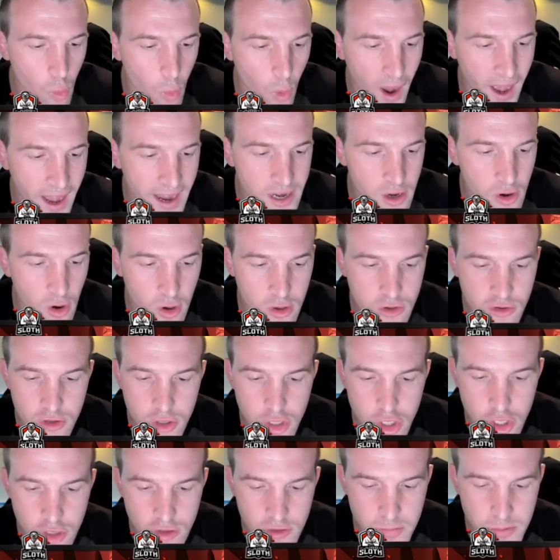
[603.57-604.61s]
Why not?
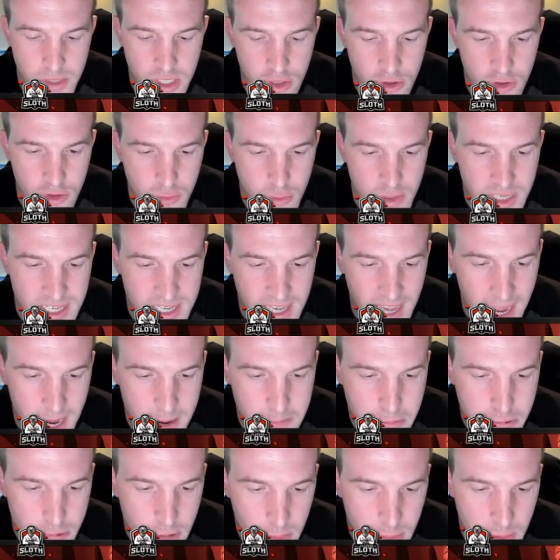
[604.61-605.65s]
Just because we
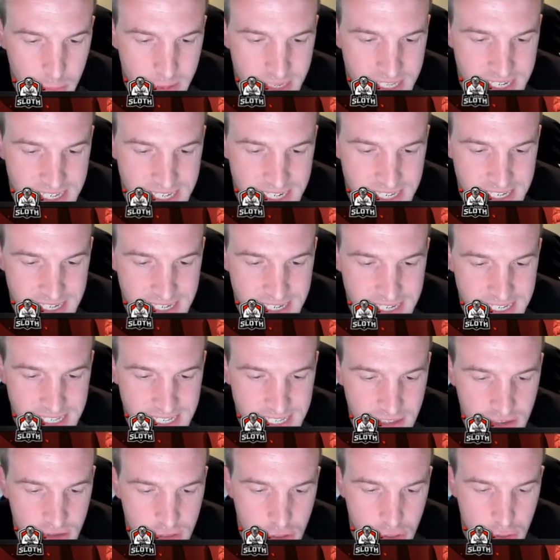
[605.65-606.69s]
can. Probably didn't
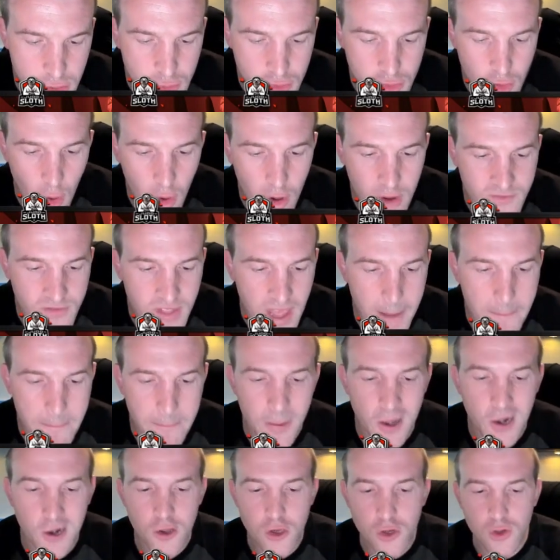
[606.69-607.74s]
need to use all of
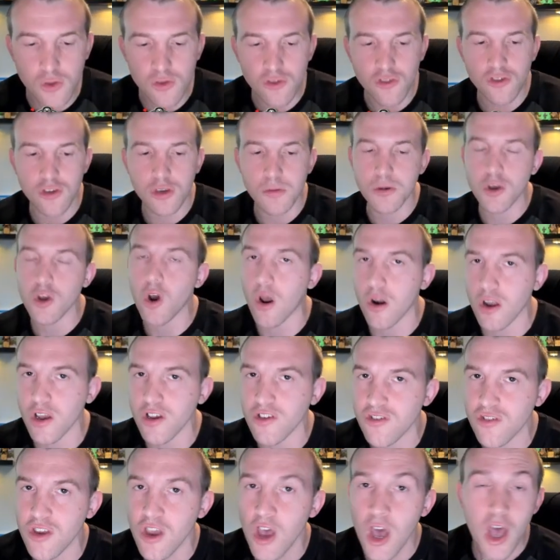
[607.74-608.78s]
them balloons, to be
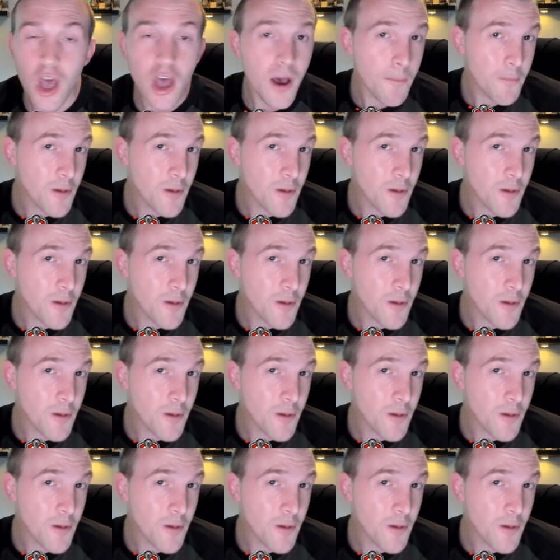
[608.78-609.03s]
honest.